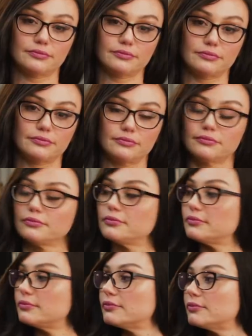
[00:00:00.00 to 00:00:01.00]

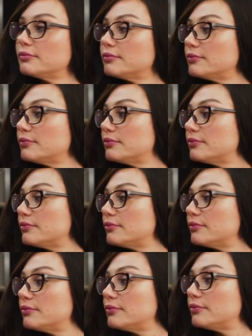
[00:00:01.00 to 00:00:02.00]

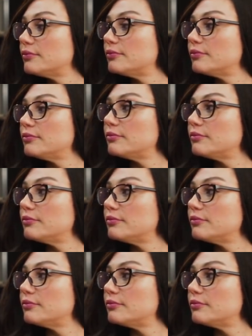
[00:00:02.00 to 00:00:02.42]
The person shown says nothing.